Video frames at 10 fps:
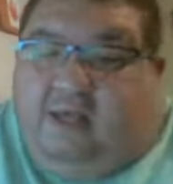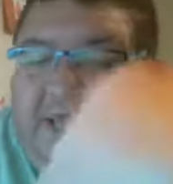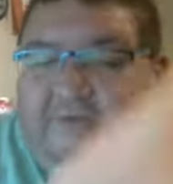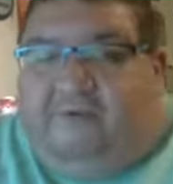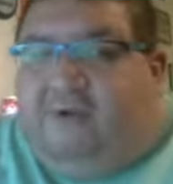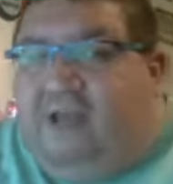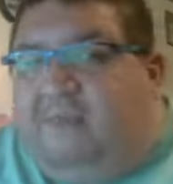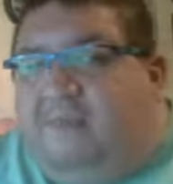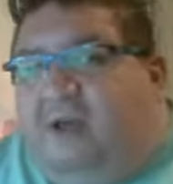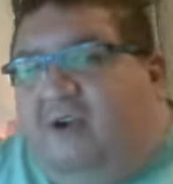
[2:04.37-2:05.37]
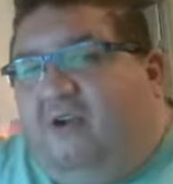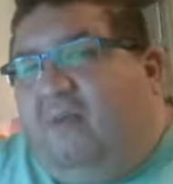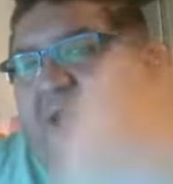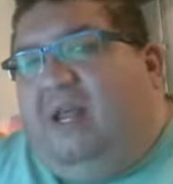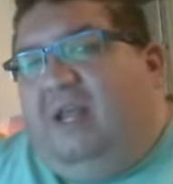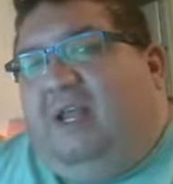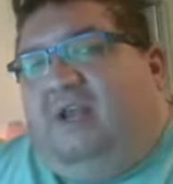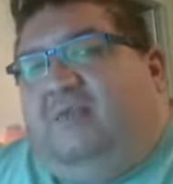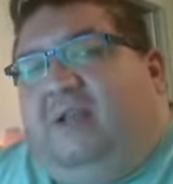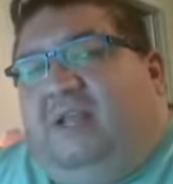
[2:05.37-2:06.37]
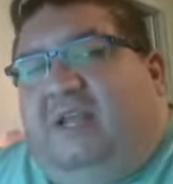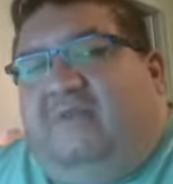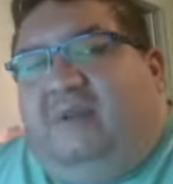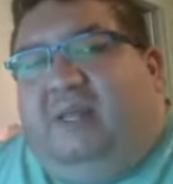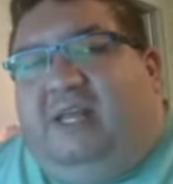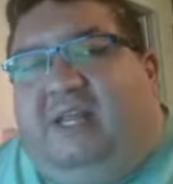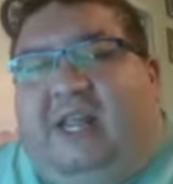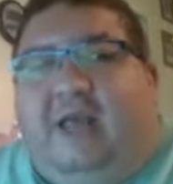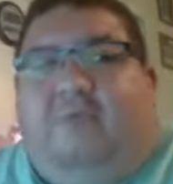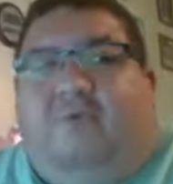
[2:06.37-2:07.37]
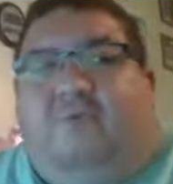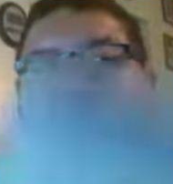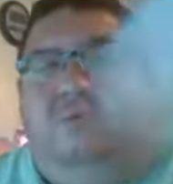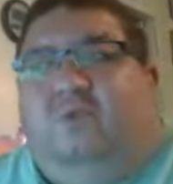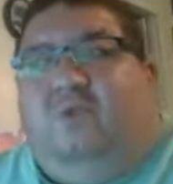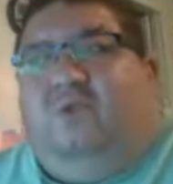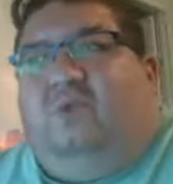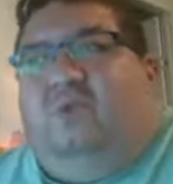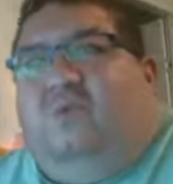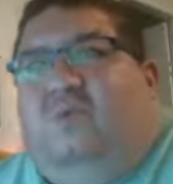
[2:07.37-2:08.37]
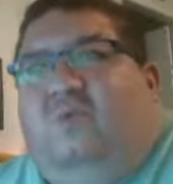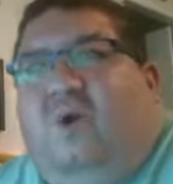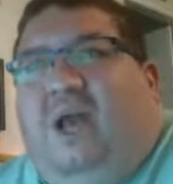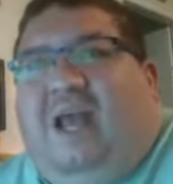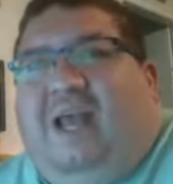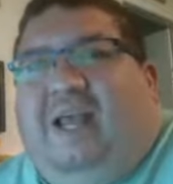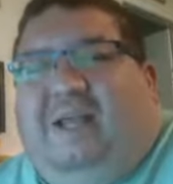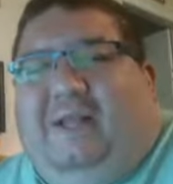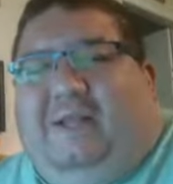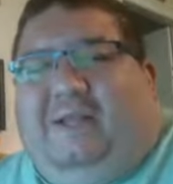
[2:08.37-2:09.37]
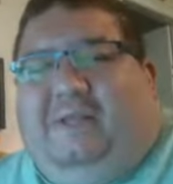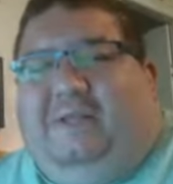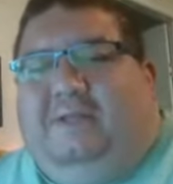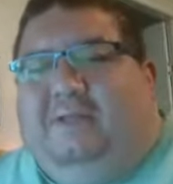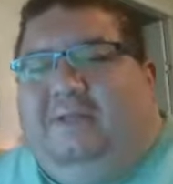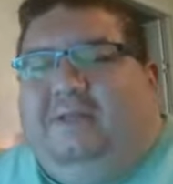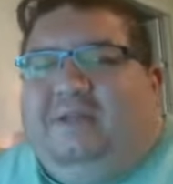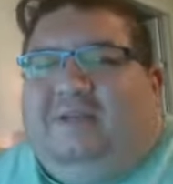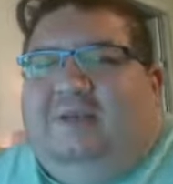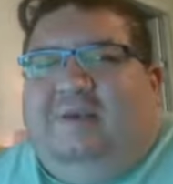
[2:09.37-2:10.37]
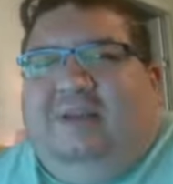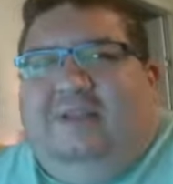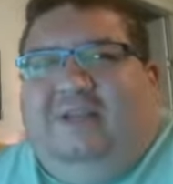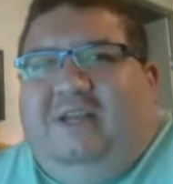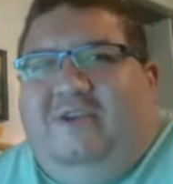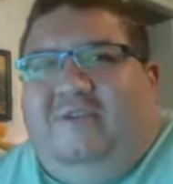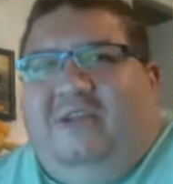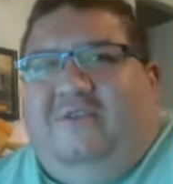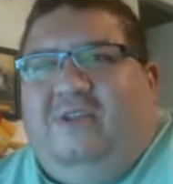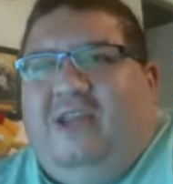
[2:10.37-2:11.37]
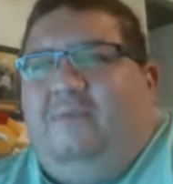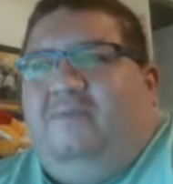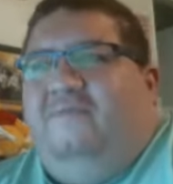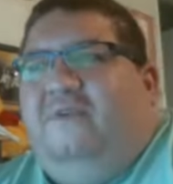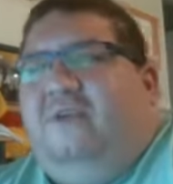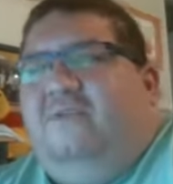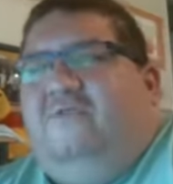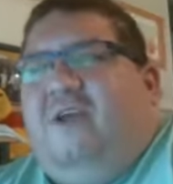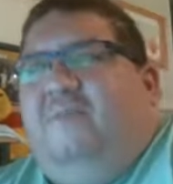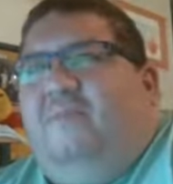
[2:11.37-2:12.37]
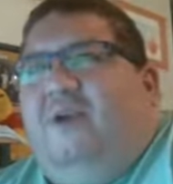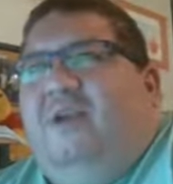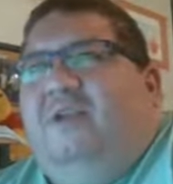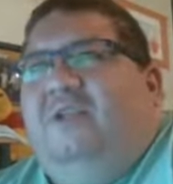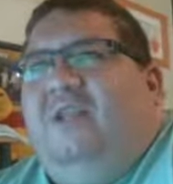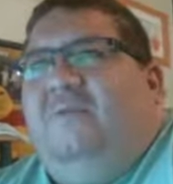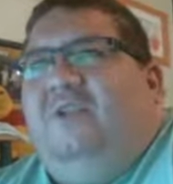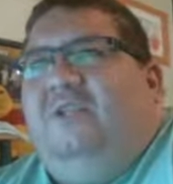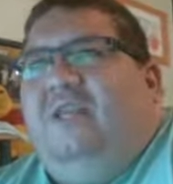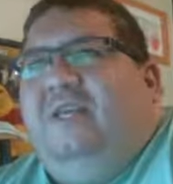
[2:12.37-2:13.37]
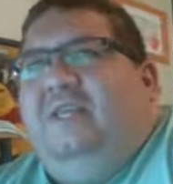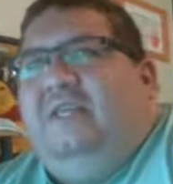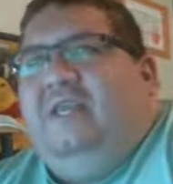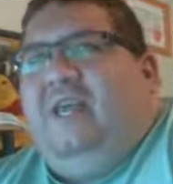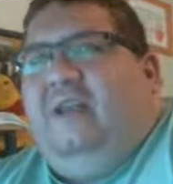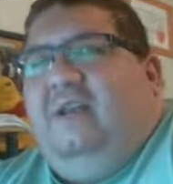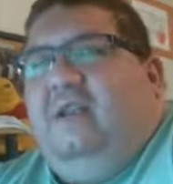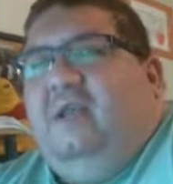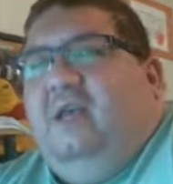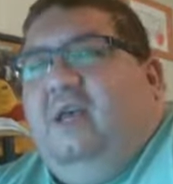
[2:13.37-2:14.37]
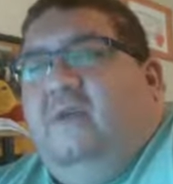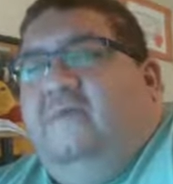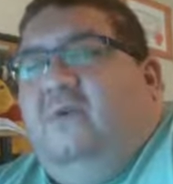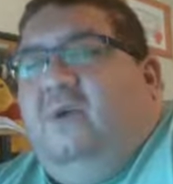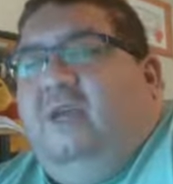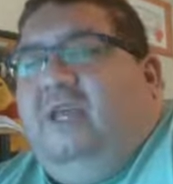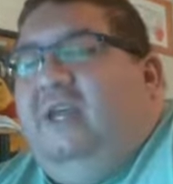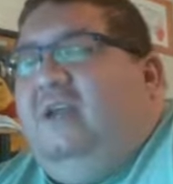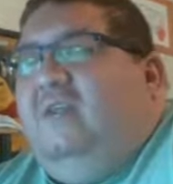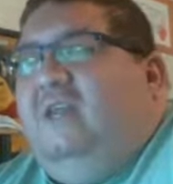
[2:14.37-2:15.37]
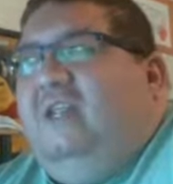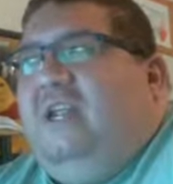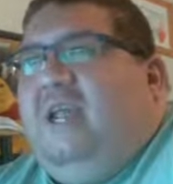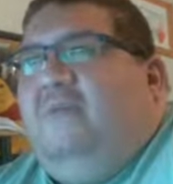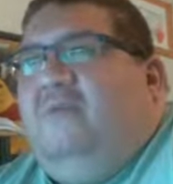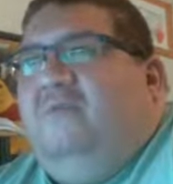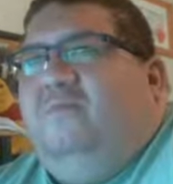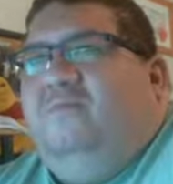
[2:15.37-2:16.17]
if your name's not on our mailing list to receive some of these samples, why? I mean, this is, these are samples for you to try the product and see what you think of the scent. If you want to get in on these samples,